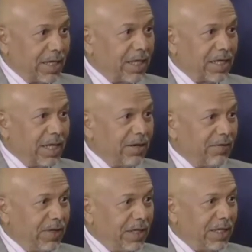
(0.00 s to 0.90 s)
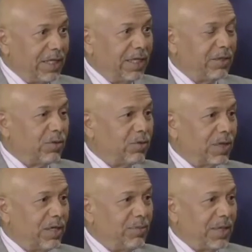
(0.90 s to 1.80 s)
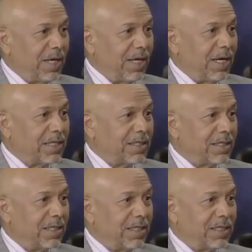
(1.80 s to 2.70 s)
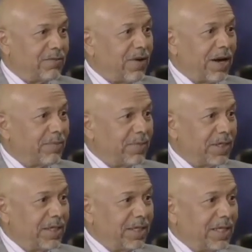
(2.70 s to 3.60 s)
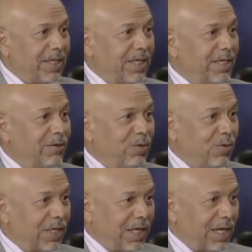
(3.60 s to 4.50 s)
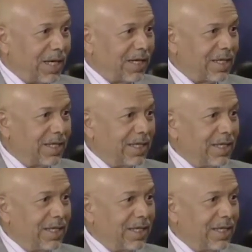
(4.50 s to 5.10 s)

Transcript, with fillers: Gaddafi, he took Libya as his farm. Mm -hmm. He do what he like.